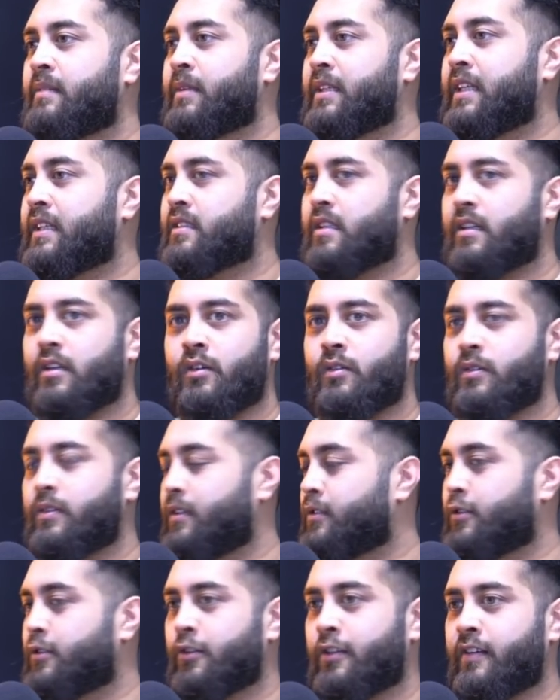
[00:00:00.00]
and my dad's like, oh,
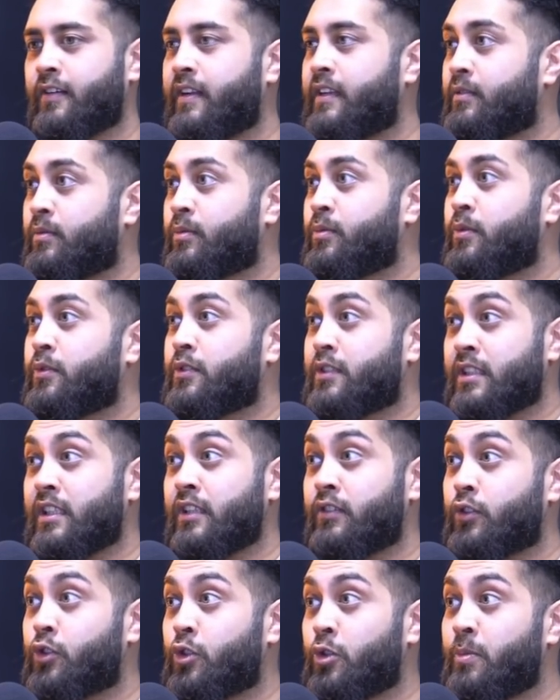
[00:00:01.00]
he was looking, and it was just
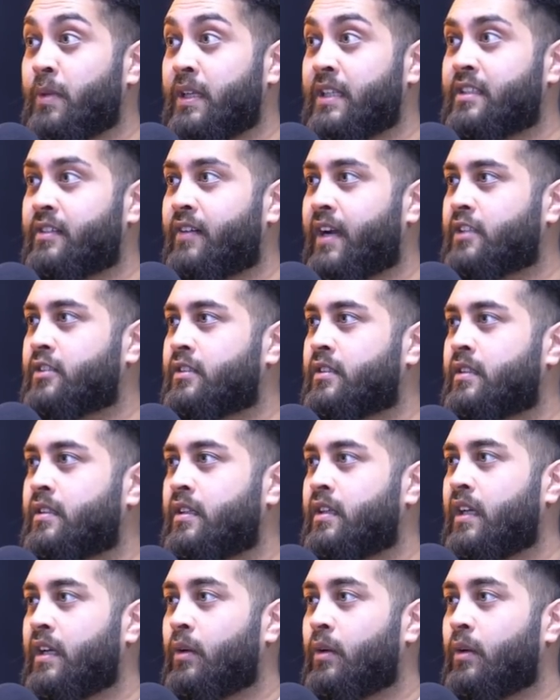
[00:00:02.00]
literally a 2-minute interaction.